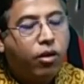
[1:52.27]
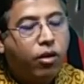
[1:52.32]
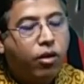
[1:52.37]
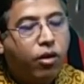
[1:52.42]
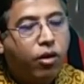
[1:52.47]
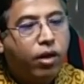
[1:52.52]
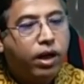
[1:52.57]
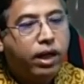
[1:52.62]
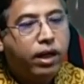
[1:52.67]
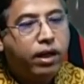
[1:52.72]

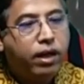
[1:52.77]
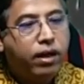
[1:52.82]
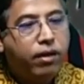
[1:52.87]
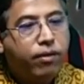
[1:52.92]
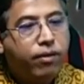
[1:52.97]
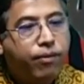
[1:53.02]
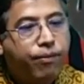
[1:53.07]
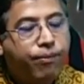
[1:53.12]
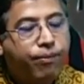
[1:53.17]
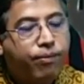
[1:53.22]
When
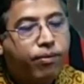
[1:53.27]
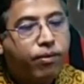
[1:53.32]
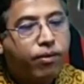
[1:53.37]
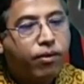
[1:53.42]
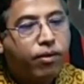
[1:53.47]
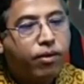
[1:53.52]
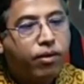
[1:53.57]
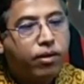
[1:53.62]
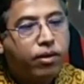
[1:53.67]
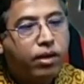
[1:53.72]

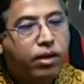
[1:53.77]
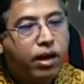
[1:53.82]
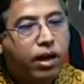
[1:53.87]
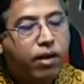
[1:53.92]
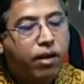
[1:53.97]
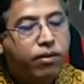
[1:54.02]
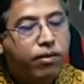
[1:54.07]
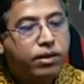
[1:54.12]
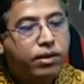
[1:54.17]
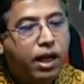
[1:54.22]

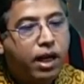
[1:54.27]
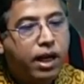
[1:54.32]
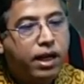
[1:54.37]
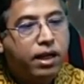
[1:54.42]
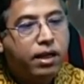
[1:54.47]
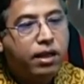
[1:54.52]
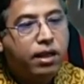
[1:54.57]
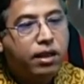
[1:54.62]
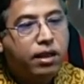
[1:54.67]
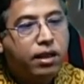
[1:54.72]
the child
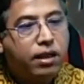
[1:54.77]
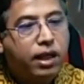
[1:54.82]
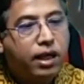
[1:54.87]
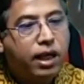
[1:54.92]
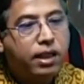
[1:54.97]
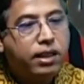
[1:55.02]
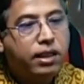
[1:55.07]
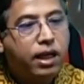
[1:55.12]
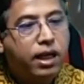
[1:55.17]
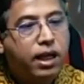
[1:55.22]

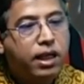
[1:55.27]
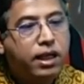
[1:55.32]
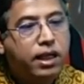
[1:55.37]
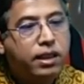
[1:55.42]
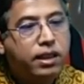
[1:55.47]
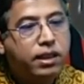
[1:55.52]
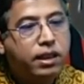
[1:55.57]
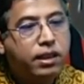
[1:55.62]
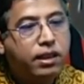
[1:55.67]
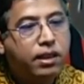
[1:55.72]
accidentally
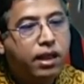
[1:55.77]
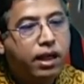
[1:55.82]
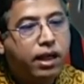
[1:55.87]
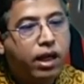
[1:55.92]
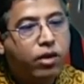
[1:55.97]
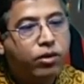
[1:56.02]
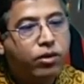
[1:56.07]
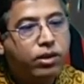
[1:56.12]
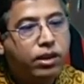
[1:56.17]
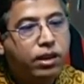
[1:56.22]
ingests the
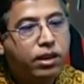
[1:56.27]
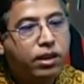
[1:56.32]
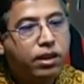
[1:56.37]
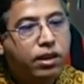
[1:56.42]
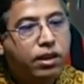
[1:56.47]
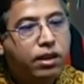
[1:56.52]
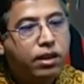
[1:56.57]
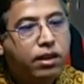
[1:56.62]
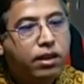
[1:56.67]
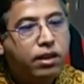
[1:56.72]
kerosene,
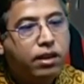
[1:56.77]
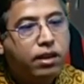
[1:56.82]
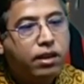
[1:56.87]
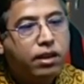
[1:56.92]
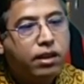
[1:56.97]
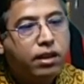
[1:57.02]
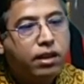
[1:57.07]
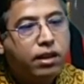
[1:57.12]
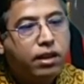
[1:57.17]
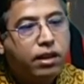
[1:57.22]

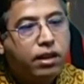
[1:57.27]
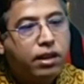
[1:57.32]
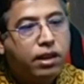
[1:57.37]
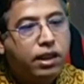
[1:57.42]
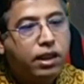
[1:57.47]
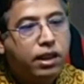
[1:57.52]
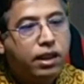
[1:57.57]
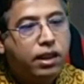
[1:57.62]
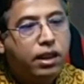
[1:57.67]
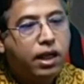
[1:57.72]

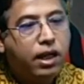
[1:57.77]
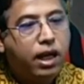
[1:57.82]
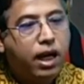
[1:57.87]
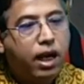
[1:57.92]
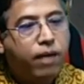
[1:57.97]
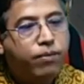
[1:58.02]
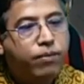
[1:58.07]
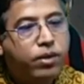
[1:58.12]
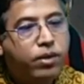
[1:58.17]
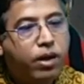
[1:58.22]
it
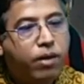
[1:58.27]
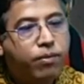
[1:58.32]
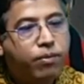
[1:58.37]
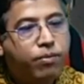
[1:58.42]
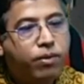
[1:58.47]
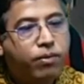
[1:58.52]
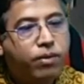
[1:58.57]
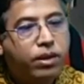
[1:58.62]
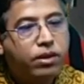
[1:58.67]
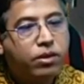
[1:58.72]
absorbed
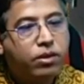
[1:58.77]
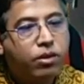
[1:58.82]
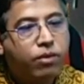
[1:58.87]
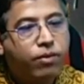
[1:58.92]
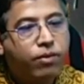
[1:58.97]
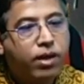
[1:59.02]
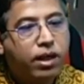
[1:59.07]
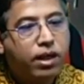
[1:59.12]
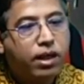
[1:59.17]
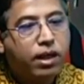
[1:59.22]
from the
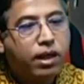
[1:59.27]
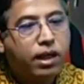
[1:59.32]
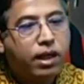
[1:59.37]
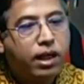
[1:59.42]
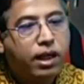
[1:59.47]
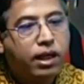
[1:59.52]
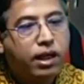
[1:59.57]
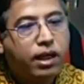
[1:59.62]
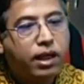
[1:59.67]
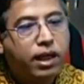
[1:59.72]
stomach
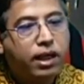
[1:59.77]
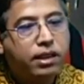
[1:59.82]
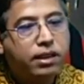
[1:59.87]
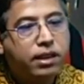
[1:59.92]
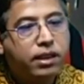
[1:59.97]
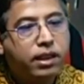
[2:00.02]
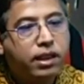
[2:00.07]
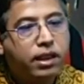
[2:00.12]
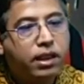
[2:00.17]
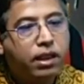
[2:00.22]
and
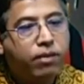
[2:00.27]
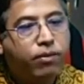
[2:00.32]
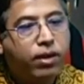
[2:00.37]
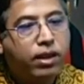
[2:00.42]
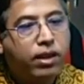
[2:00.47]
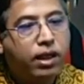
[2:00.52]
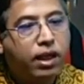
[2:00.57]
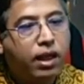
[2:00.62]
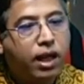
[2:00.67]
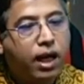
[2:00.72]
excreted by
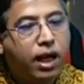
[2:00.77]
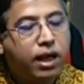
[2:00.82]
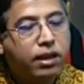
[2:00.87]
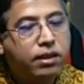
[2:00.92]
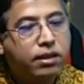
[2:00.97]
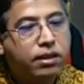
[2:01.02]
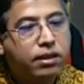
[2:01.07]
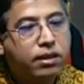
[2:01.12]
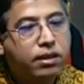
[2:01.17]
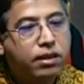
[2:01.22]
the lungs,
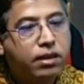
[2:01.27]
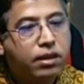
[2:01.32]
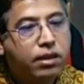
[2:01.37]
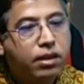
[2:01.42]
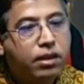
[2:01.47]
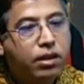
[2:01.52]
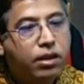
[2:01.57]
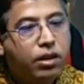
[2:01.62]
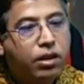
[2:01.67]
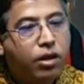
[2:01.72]

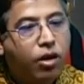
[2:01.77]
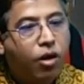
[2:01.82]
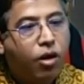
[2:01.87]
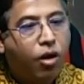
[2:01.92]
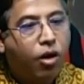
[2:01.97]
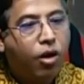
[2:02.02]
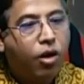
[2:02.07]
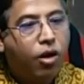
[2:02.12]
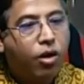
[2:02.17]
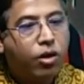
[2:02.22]

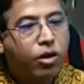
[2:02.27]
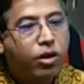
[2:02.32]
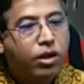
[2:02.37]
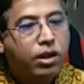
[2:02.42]
or